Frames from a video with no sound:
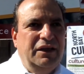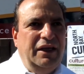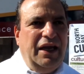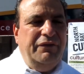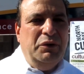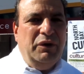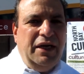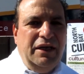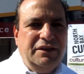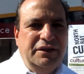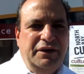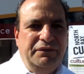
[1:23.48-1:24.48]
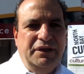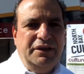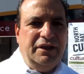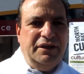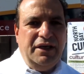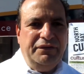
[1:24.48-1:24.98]
everyone has a
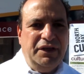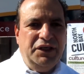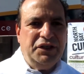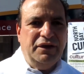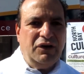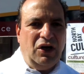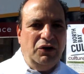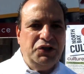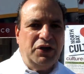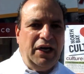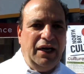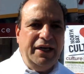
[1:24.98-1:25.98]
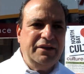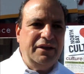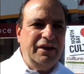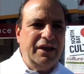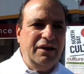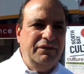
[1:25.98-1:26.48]
different definition of culture. I like to
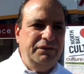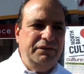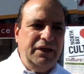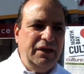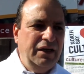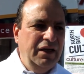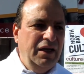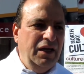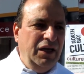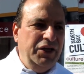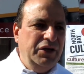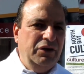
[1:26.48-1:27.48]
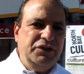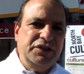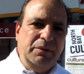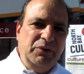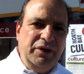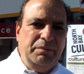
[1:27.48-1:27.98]
think of,
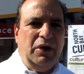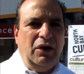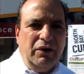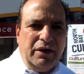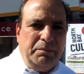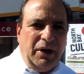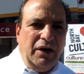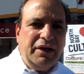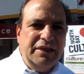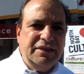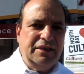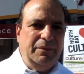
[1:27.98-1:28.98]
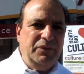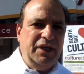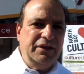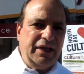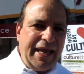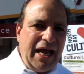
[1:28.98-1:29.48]
Summer in the Park is
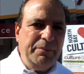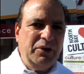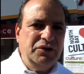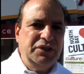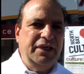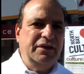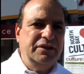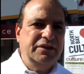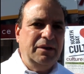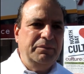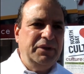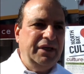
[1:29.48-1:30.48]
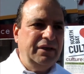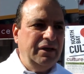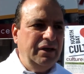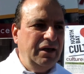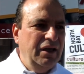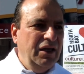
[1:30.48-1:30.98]
something, the Capitol Center is something,
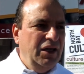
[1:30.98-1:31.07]
the